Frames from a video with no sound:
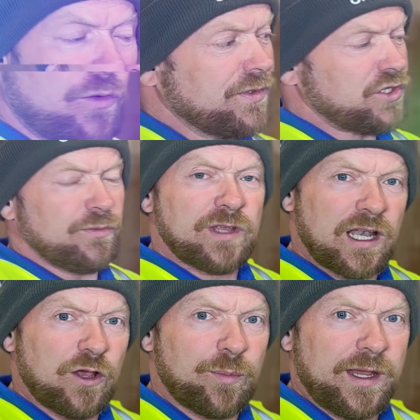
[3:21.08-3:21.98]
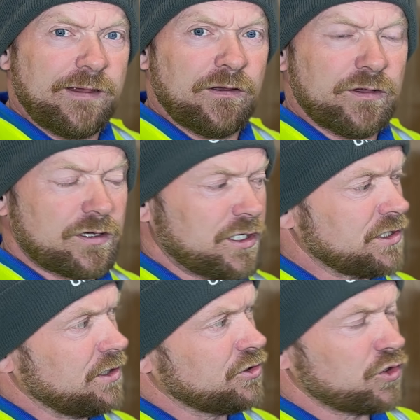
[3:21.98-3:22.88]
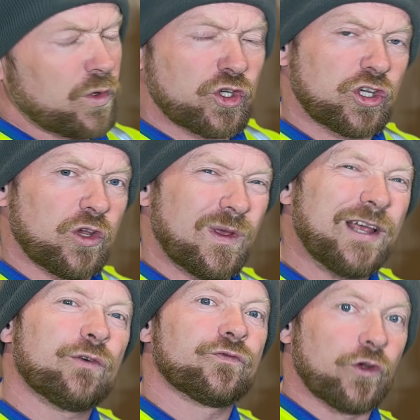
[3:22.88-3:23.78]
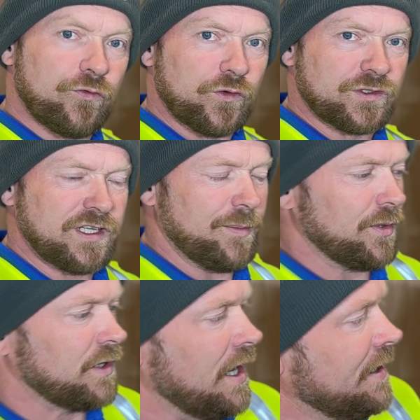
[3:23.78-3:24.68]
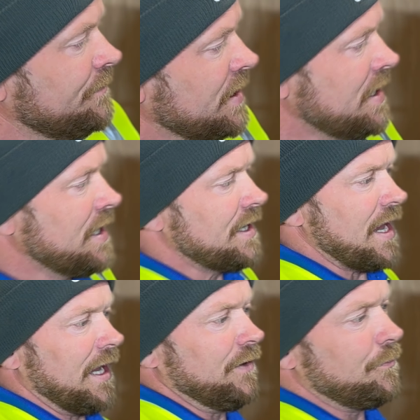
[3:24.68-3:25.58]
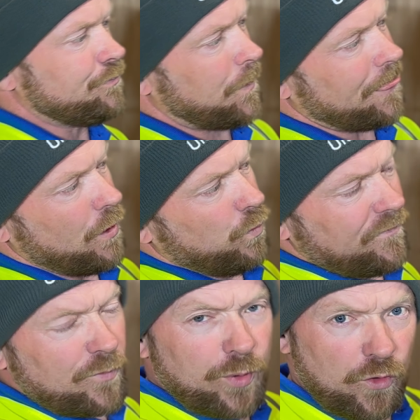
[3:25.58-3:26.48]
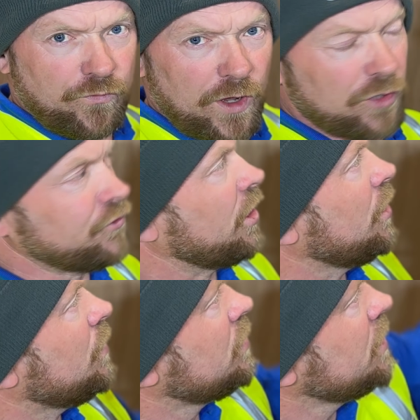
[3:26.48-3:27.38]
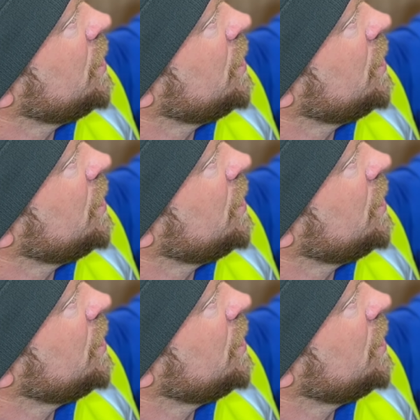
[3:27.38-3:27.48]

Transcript: we zoomed in a little bit here because I just want to show you a little roofer's tip, okay? Now, with a profile tile,